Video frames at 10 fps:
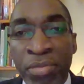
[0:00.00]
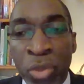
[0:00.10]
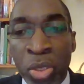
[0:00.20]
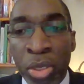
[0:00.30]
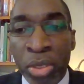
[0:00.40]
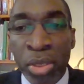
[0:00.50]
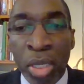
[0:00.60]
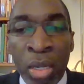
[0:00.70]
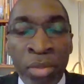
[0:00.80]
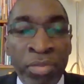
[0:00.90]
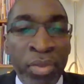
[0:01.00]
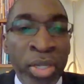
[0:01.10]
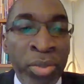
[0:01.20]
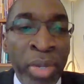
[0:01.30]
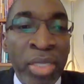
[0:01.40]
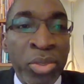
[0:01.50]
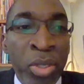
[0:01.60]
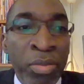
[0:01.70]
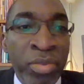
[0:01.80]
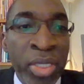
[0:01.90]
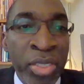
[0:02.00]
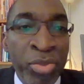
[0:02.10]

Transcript: focus of the rest of this